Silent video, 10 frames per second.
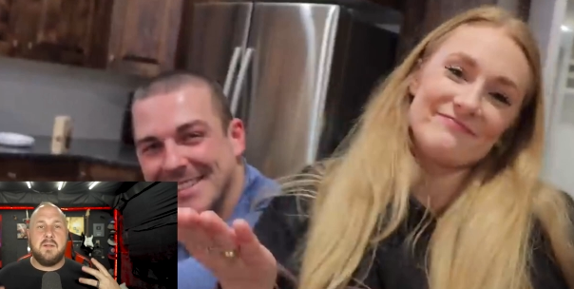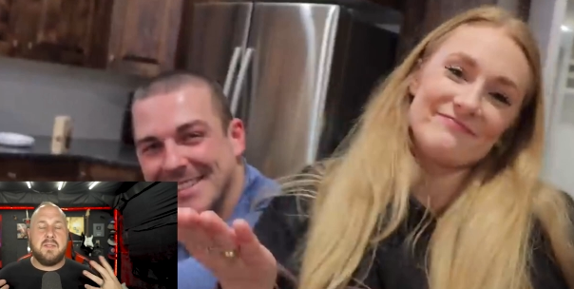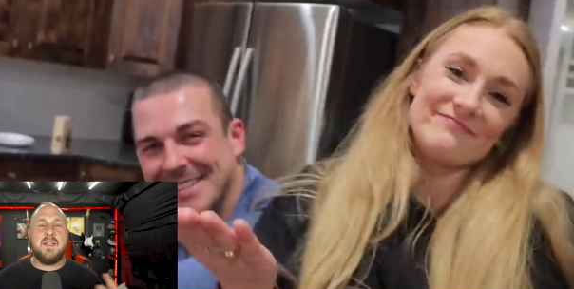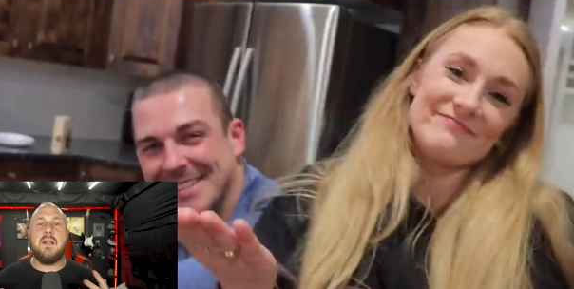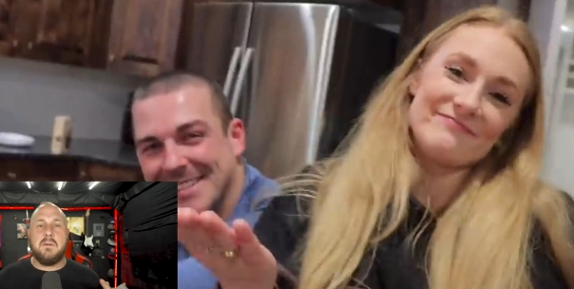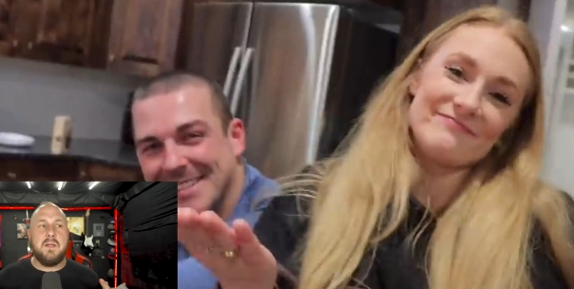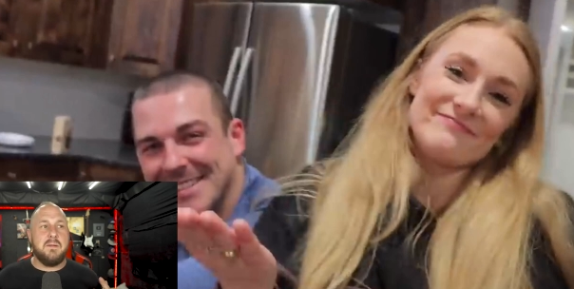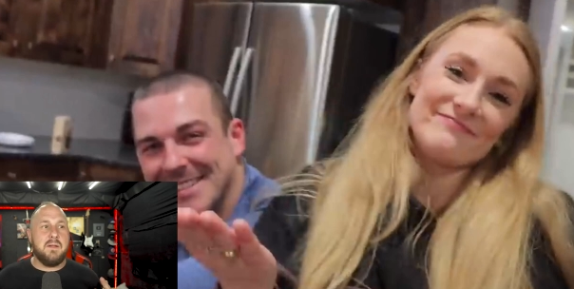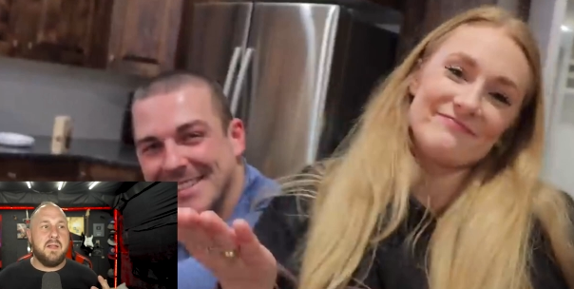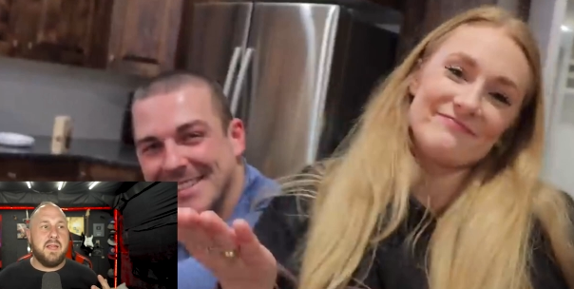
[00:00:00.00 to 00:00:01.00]
Speaker 1: the thing that
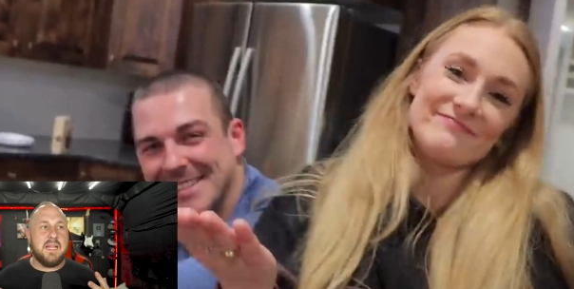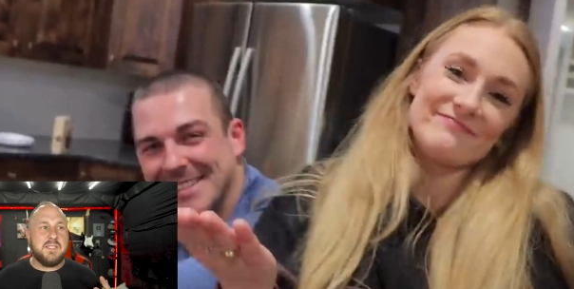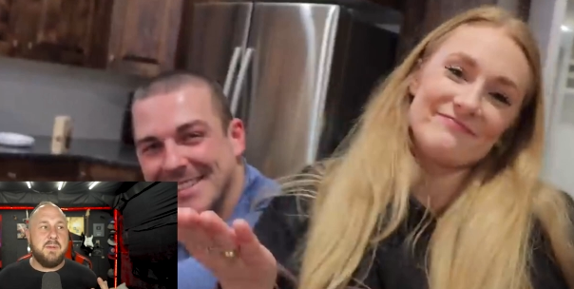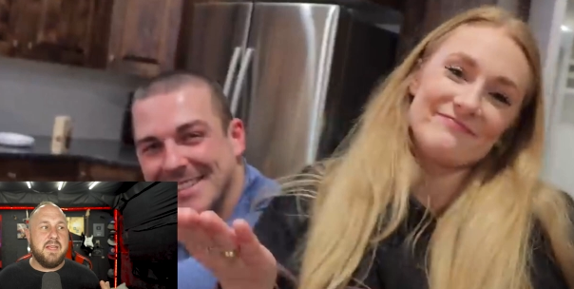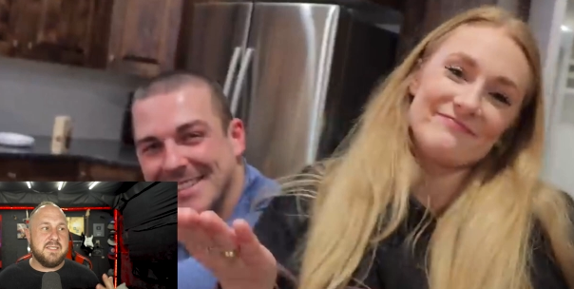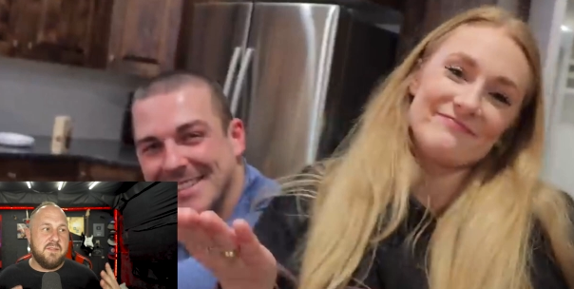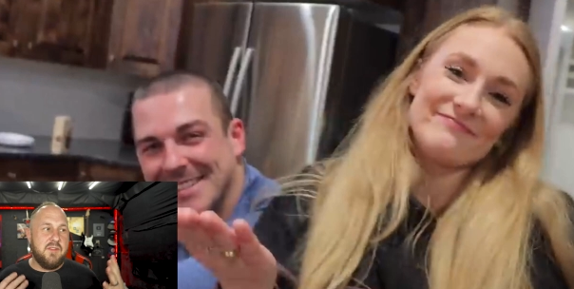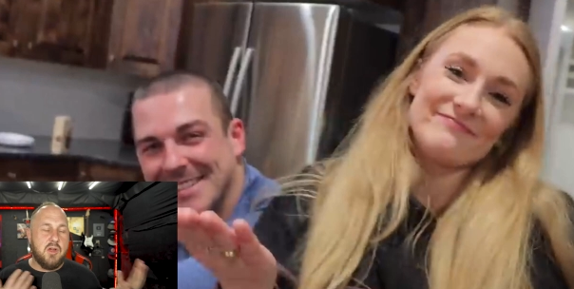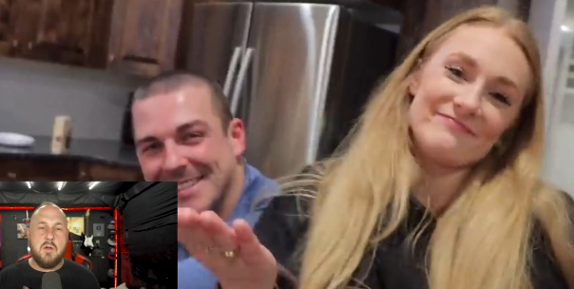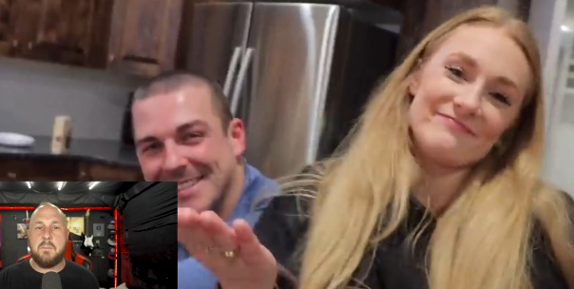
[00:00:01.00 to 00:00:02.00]
really, really gets me is
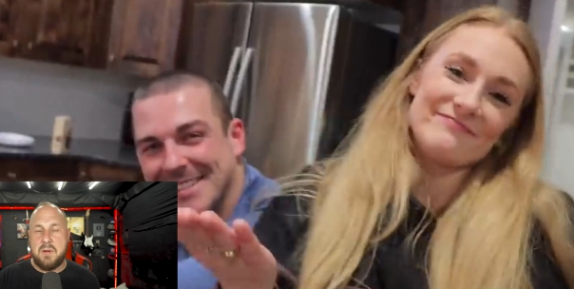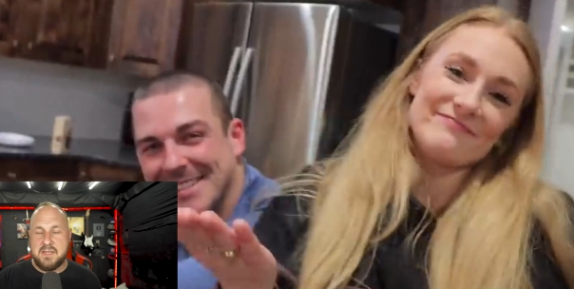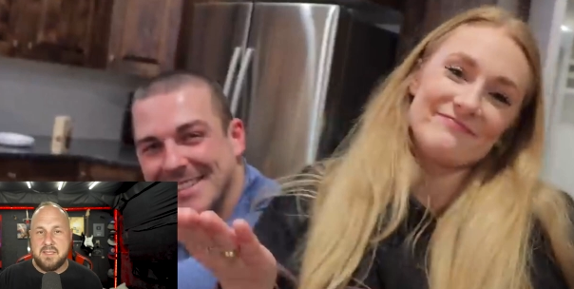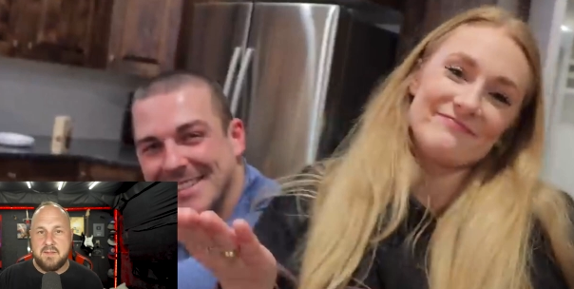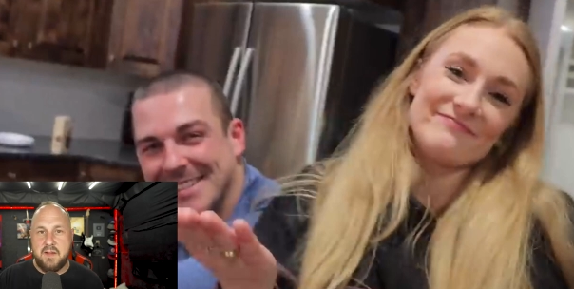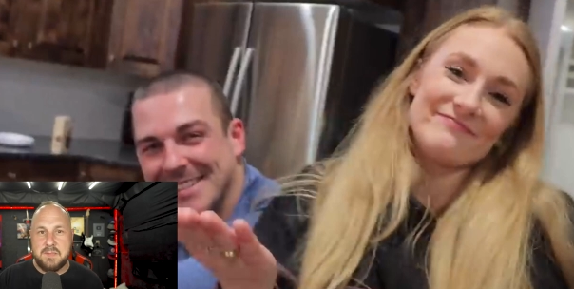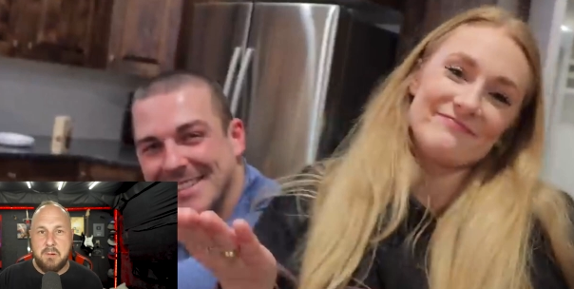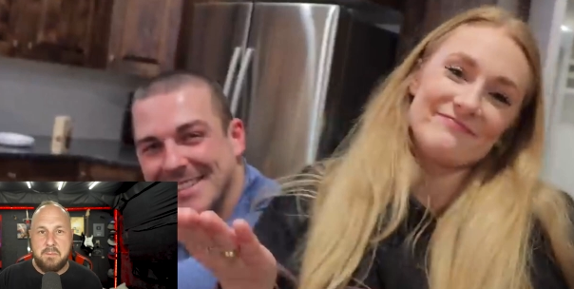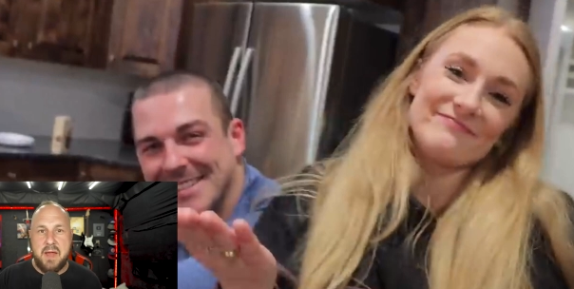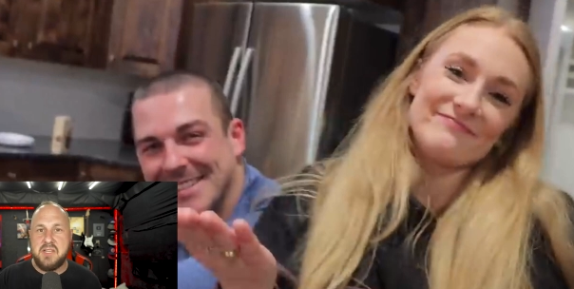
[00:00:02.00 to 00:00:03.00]
if you go to Preston's
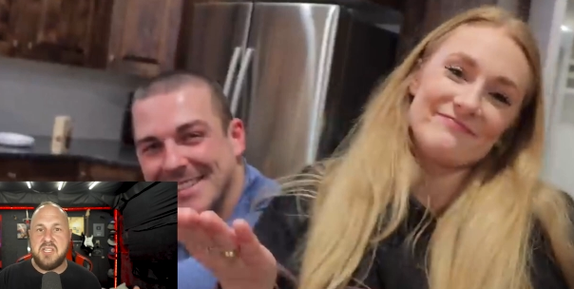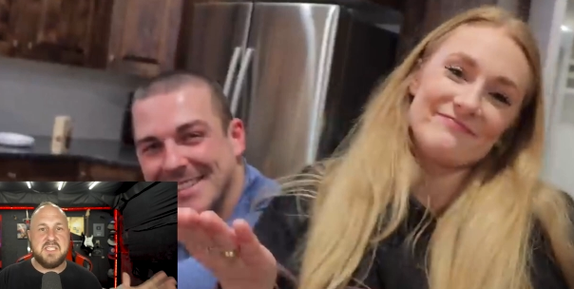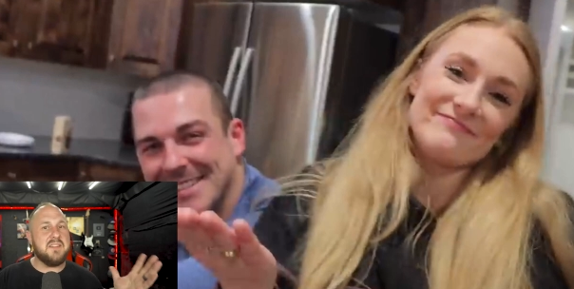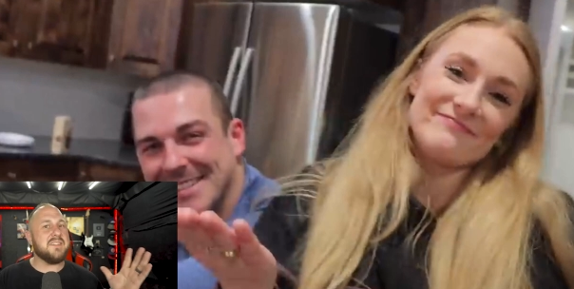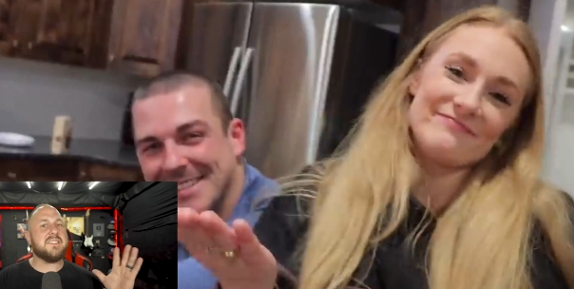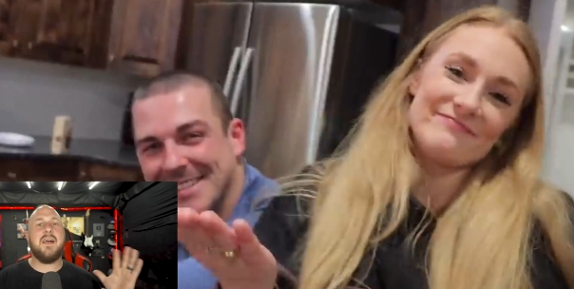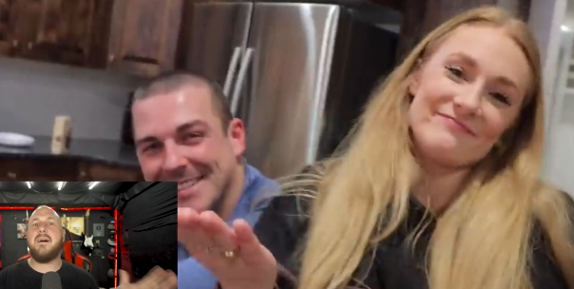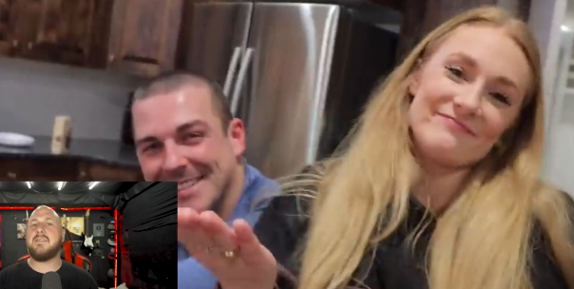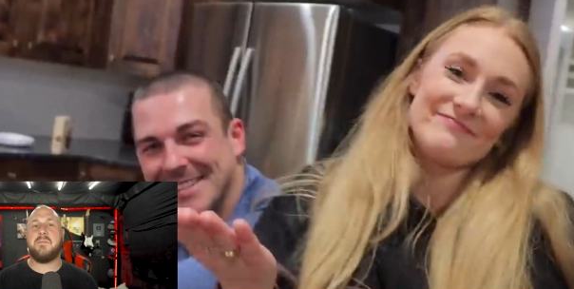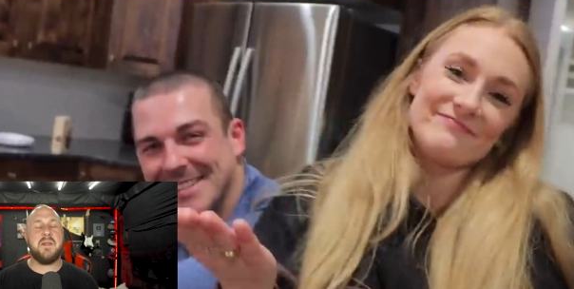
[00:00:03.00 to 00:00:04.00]
Facebook page, he still has
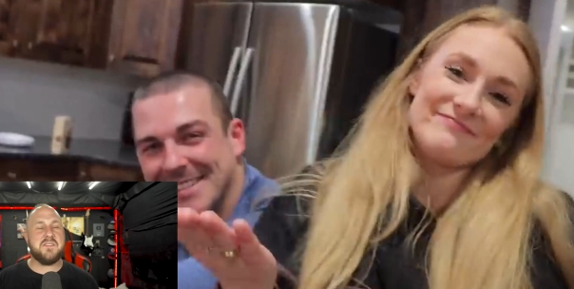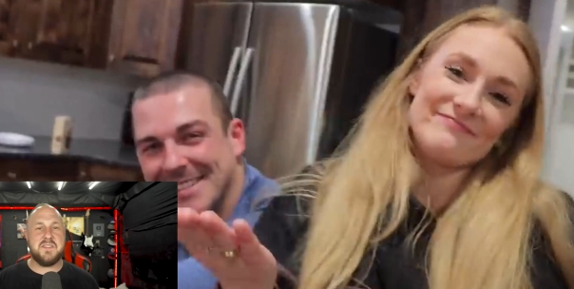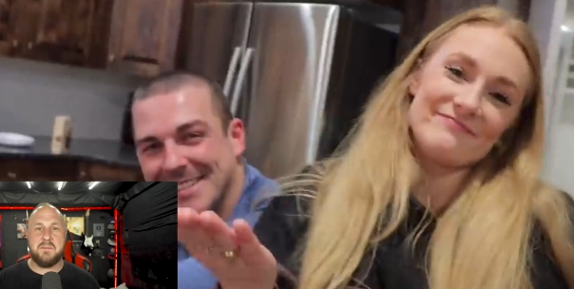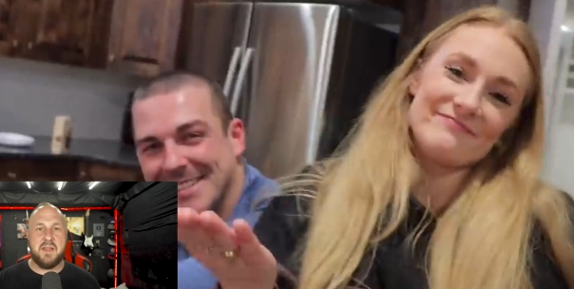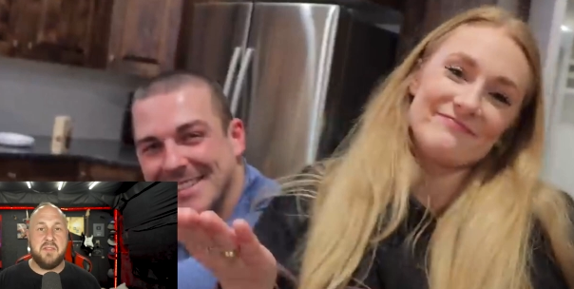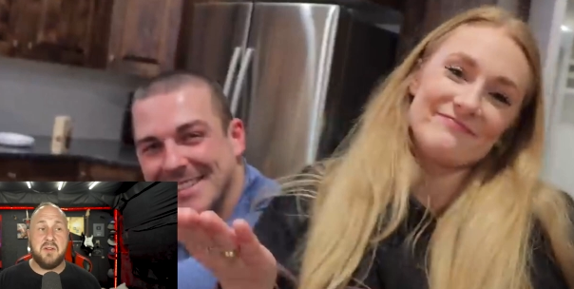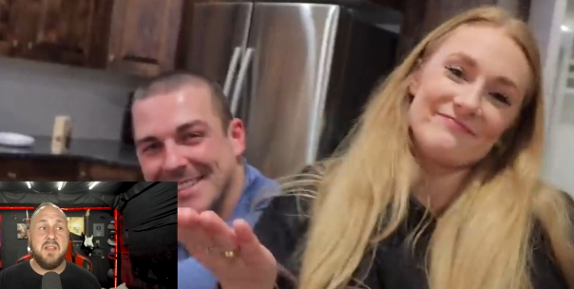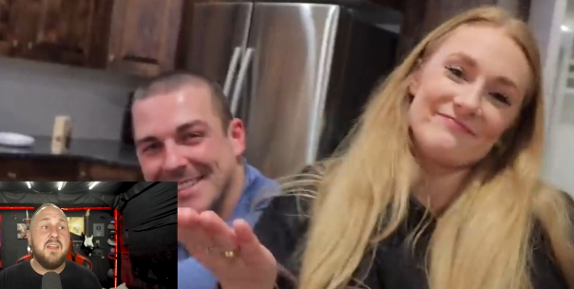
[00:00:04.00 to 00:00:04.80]
tons of pictures of them together.